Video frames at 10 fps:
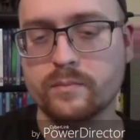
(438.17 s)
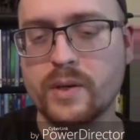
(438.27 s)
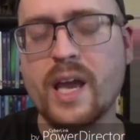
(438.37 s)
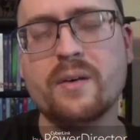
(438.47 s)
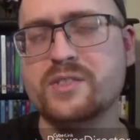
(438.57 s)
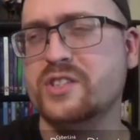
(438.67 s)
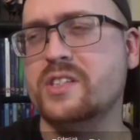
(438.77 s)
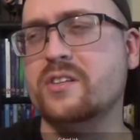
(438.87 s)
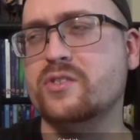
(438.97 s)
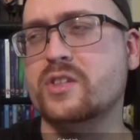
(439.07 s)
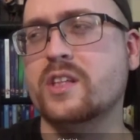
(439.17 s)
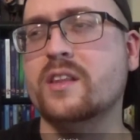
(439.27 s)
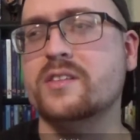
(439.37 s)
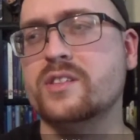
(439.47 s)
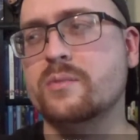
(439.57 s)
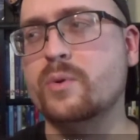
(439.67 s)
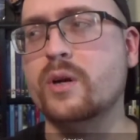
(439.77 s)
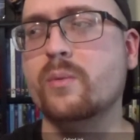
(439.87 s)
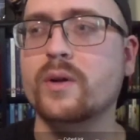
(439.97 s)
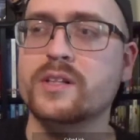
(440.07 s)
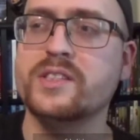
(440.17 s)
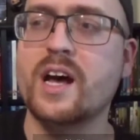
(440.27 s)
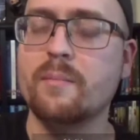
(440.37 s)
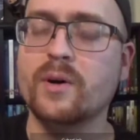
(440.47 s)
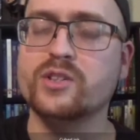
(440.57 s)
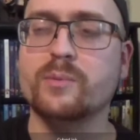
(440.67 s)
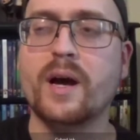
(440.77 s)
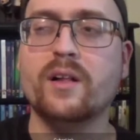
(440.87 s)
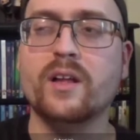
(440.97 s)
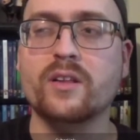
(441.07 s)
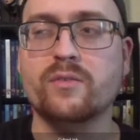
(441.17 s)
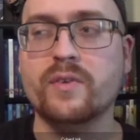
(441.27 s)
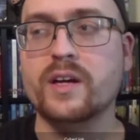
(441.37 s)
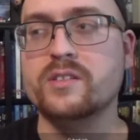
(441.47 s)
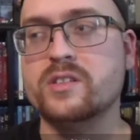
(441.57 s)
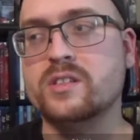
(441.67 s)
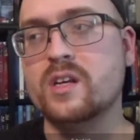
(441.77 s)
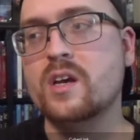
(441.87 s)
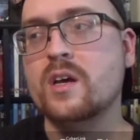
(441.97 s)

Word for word: But yeah, it was just interesting that this is a prequel and it's not much about Leatherface,